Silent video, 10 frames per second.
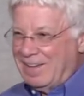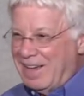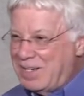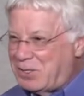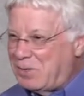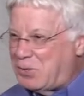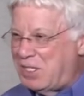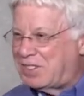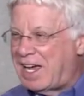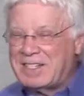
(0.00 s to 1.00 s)
as if
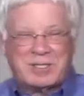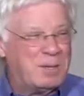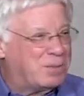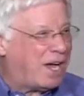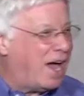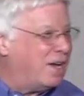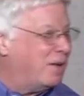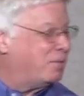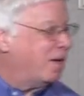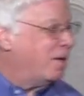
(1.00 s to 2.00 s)
she's got some kind
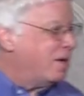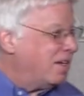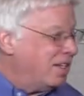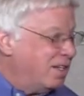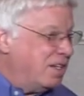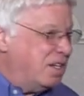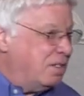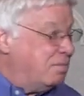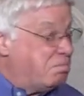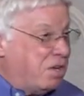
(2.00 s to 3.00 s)
of
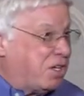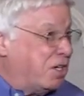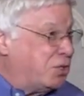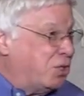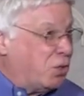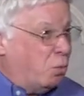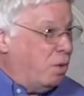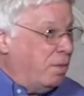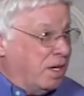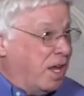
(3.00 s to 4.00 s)
because she's a
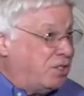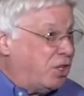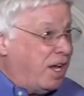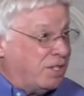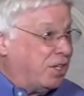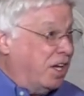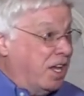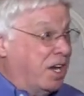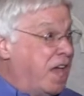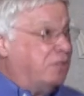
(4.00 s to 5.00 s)
woman, she has an
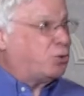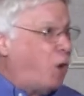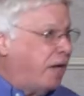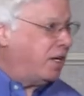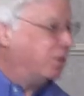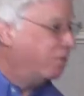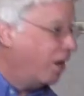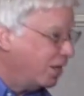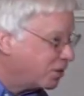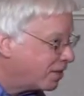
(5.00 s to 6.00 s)
innate tracking
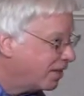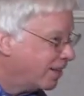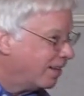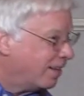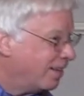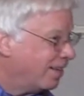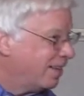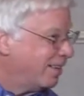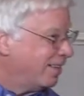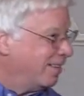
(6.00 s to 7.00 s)
device
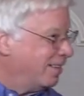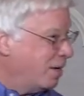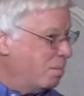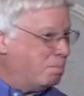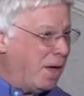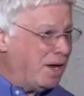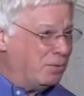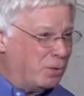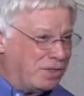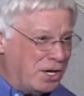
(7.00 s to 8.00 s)

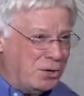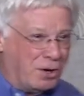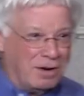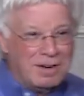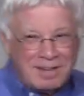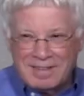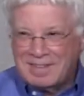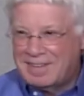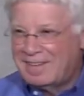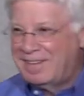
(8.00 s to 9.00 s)
embedded within her.
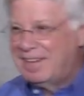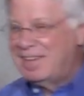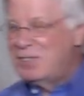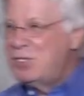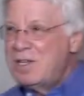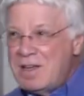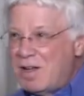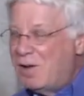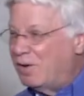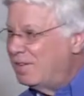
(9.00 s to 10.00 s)

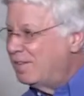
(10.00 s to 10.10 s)
No.